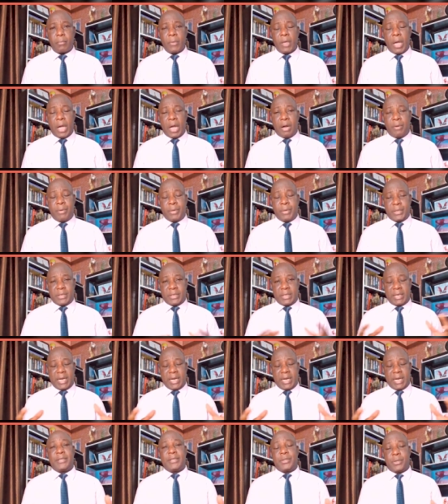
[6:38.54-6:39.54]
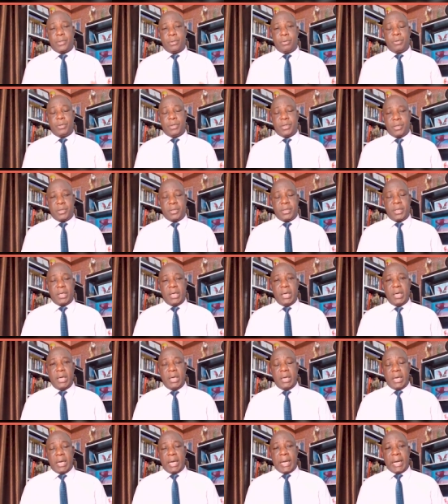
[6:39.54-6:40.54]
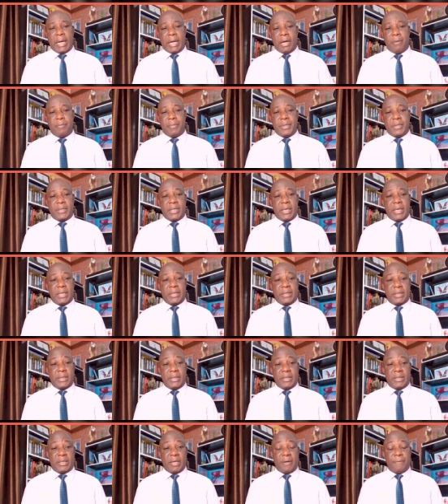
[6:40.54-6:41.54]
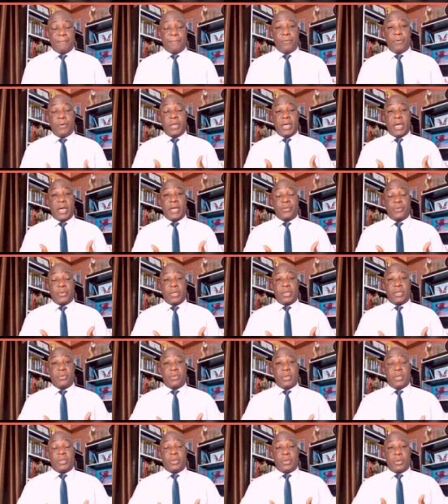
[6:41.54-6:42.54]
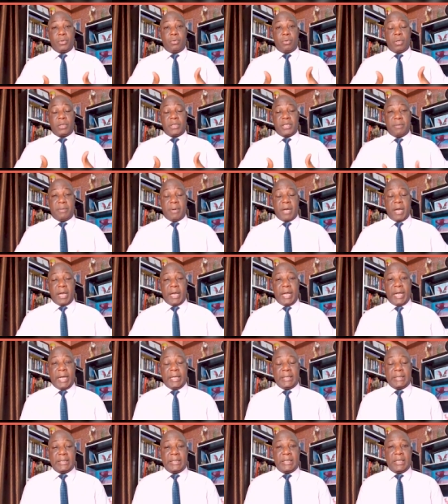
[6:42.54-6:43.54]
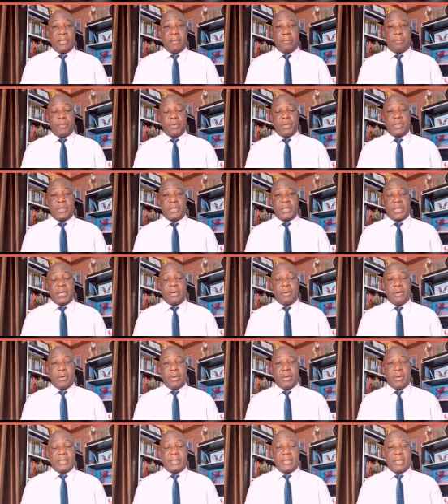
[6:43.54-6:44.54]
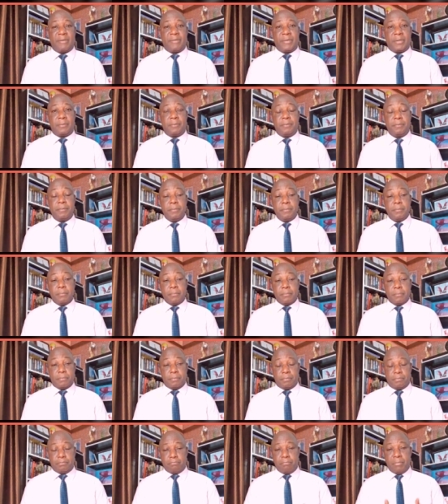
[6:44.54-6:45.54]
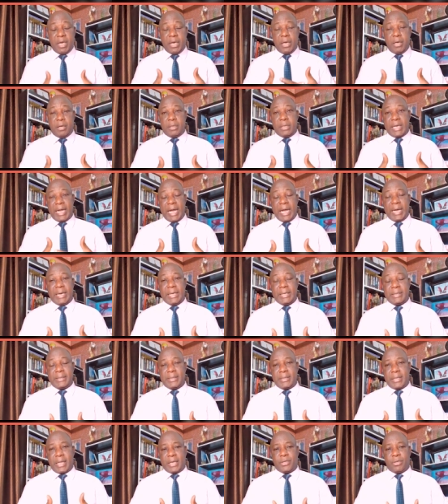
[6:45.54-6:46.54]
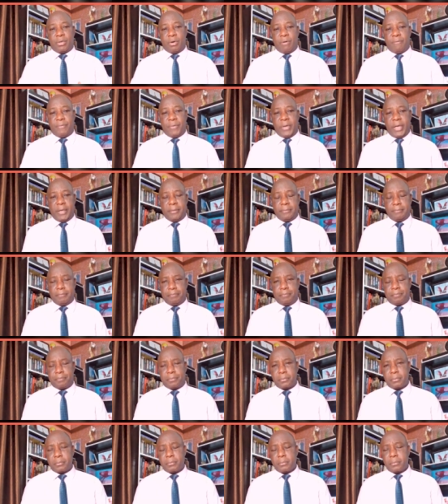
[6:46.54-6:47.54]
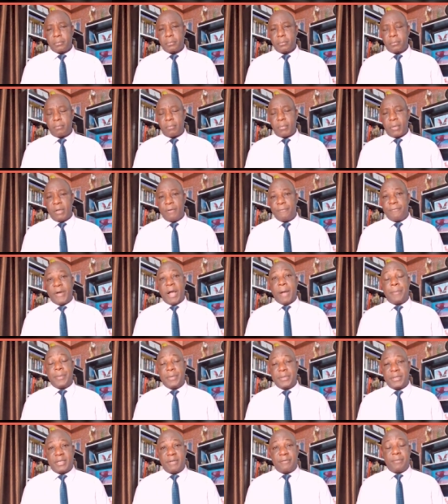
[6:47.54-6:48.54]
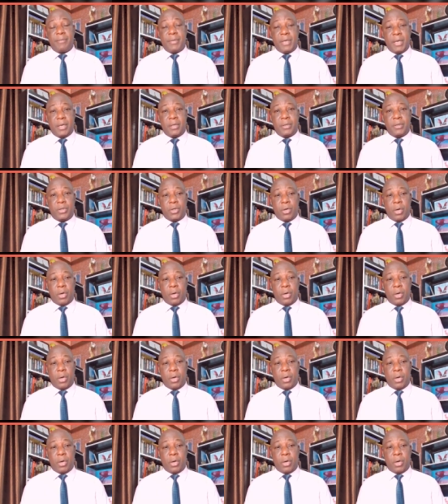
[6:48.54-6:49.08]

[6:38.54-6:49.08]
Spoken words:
which is an IT solutions company, says its full year 2022 was about $18.087 million. That's roughly $5.7 million